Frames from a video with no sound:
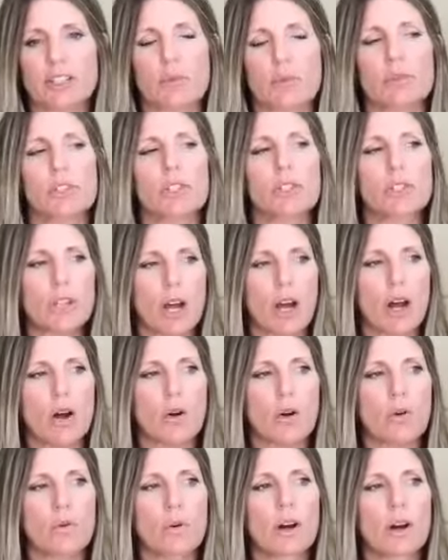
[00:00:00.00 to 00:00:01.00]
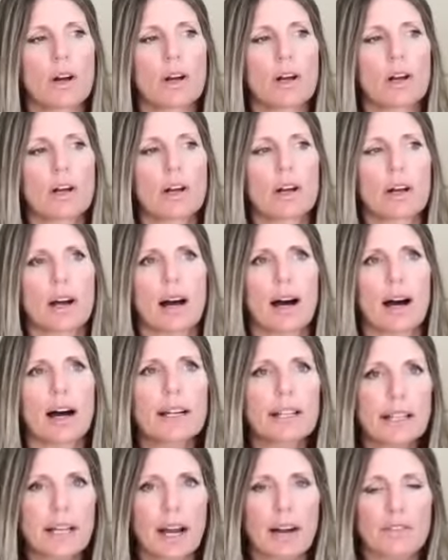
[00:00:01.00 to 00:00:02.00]
I was so
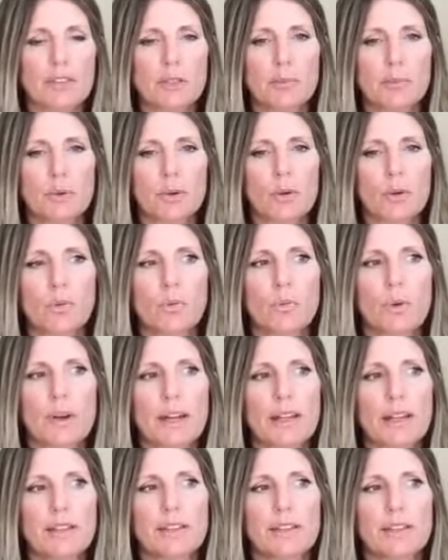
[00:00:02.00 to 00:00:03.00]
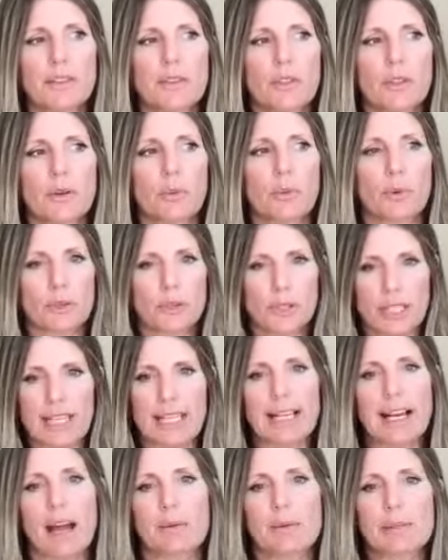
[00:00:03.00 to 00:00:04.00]
uncomfortable with the
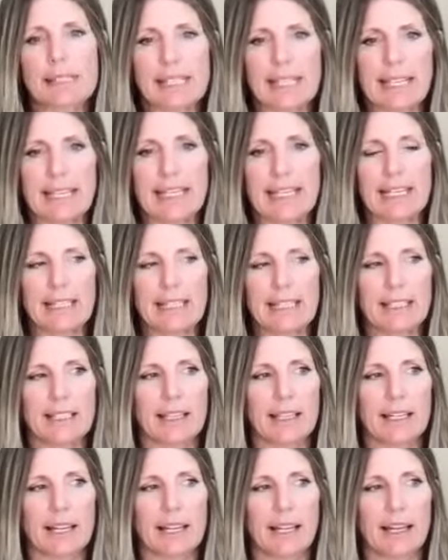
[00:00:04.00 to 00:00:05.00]
routine I was in